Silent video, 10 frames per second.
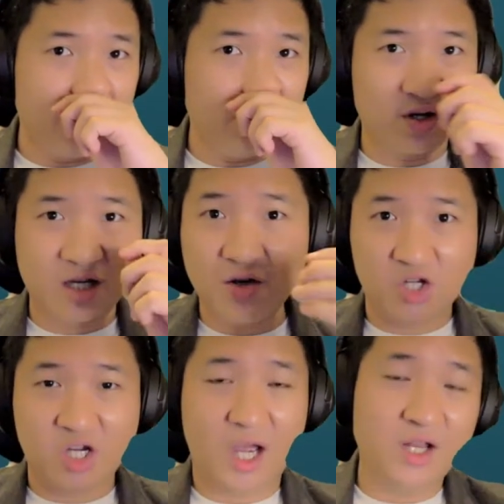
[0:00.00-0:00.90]
what kind of
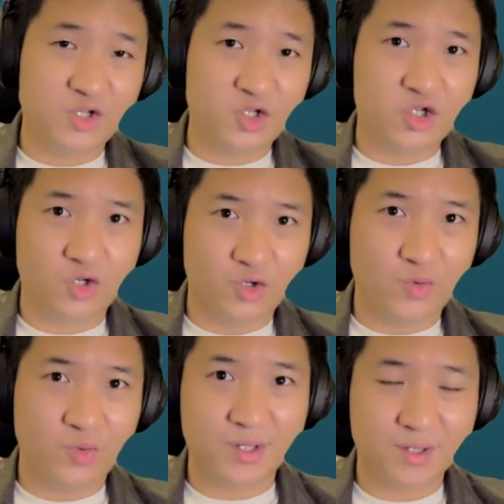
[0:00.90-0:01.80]
challenge your
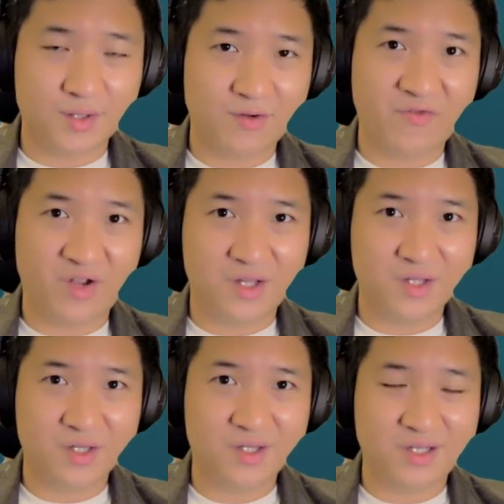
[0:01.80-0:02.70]
user
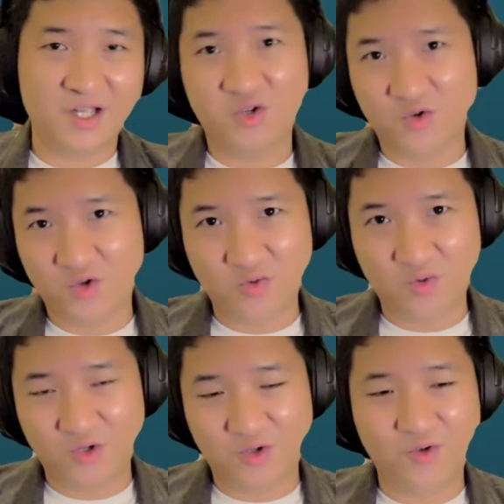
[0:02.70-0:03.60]
face. Then you know
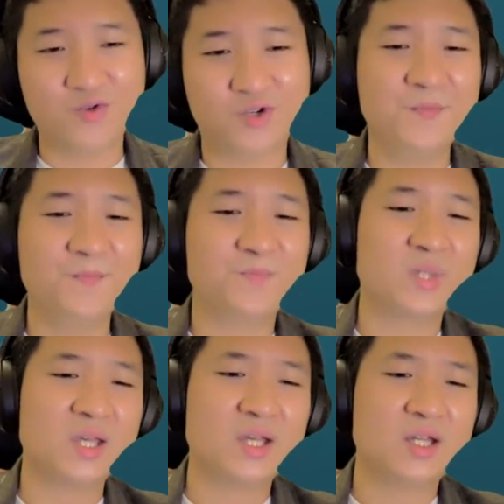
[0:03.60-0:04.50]
what to do. Okay.
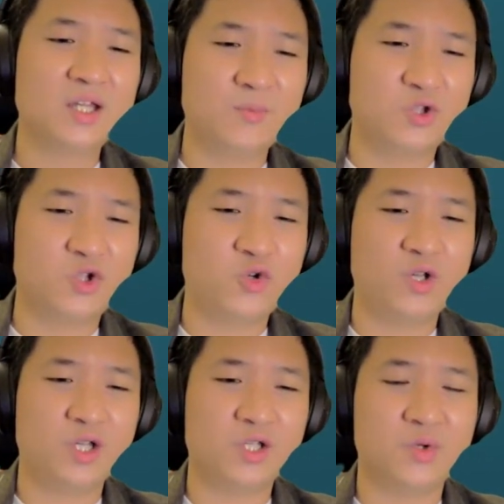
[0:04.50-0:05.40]
Then number two
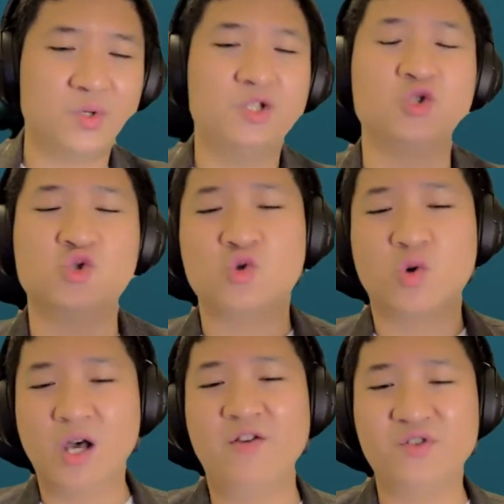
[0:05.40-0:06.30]
is you need to
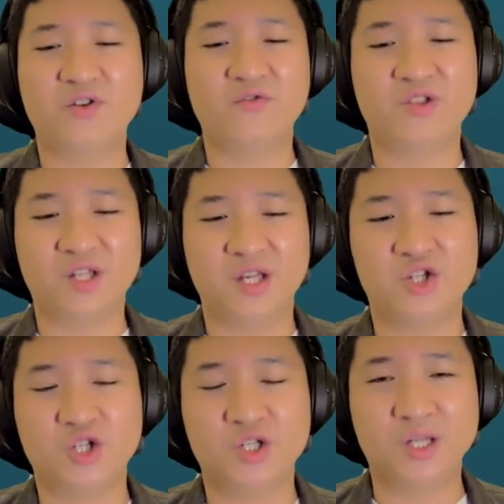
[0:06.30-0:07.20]
drive the
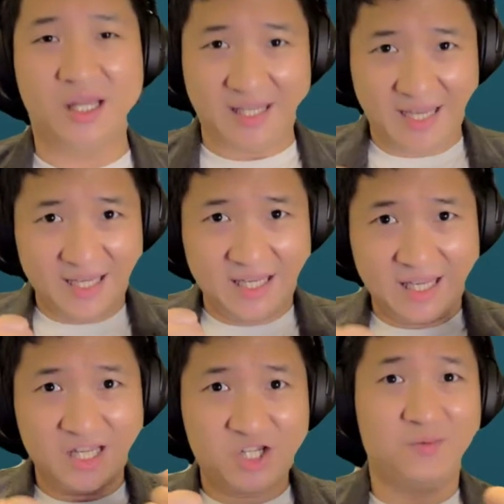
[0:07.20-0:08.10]
conversations and
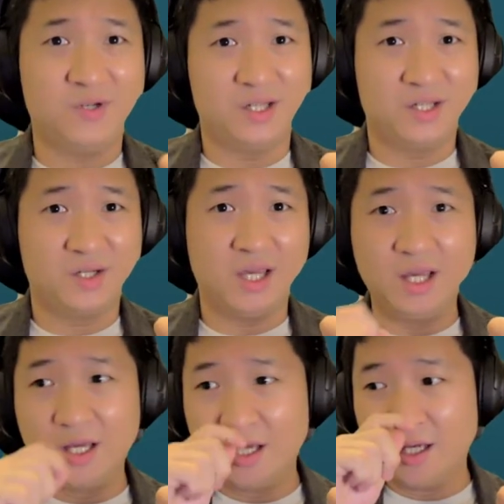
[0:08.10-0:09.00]
engagement. Okay.
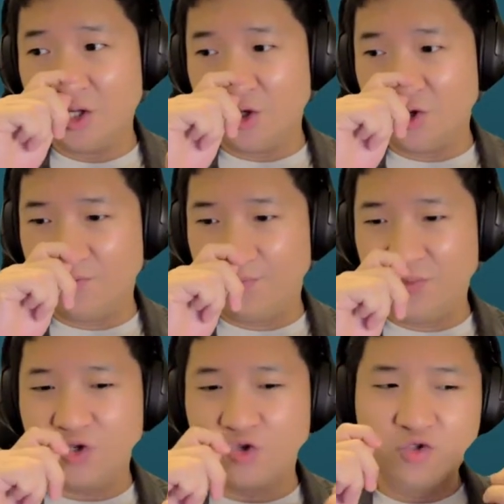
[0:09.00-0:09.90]
So
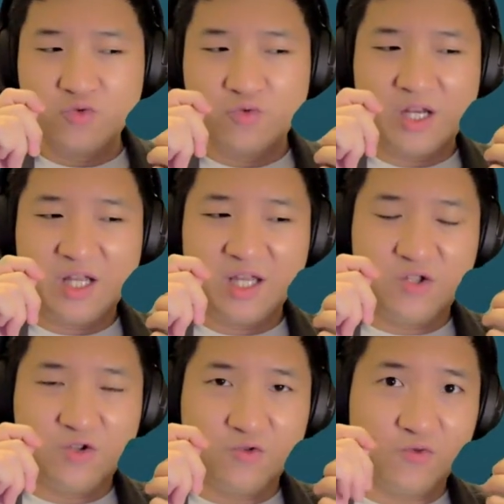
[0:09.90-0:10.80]
you don't really
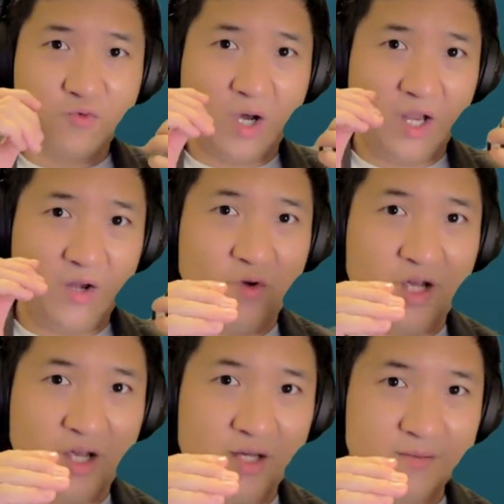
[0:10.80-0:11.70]
do one
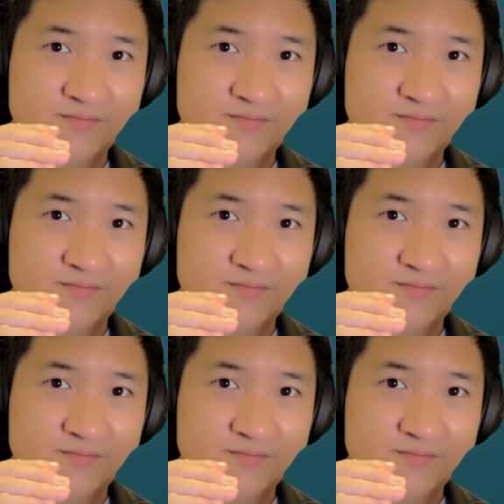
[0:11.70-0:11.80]
way.